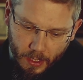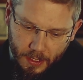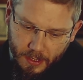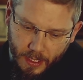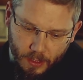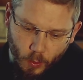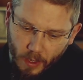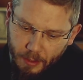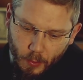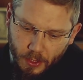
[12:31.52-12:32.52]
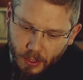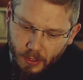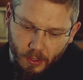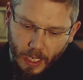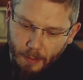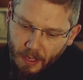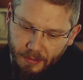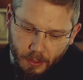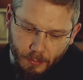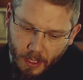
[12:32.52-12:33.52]
He says, whoever wishes to come
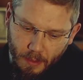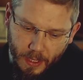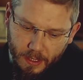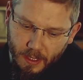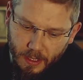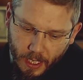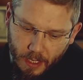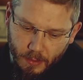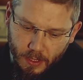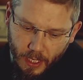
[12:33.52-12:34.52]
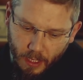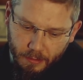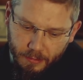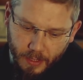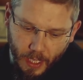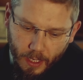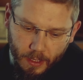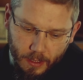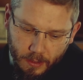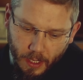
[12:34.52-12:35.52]
after me must deny himself,
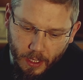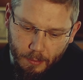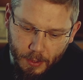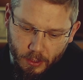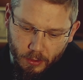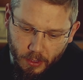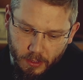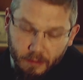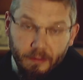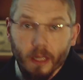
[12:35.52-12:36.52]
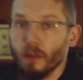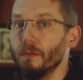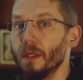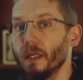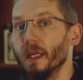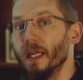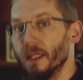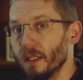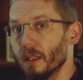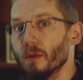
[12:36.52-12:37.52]
take up his cross and follow me.
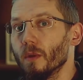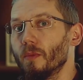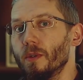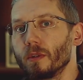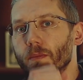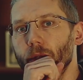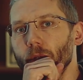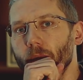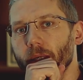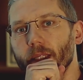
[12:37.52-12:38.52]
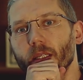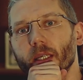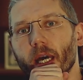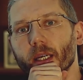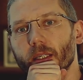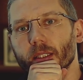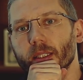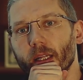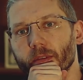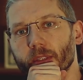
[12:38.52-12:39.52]
This is what we should be doing, denying
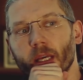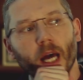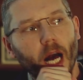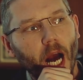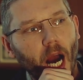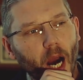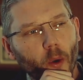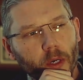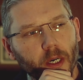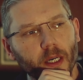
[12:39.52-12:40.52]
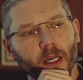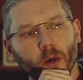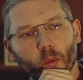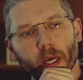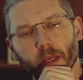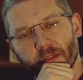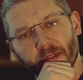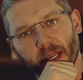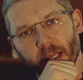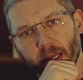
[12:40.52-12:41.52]
ourselves, our way of
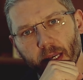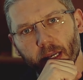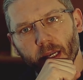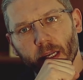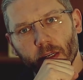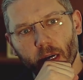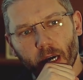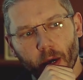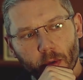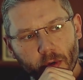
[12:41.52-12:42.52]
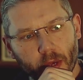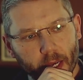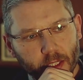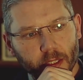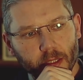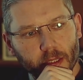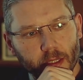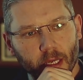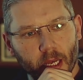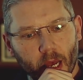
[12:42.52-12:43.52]
thinking, our
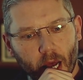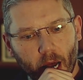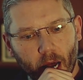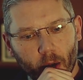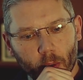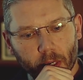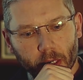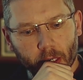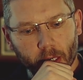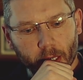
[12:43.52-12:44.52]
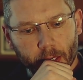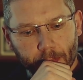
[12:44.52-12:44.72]
reactions, our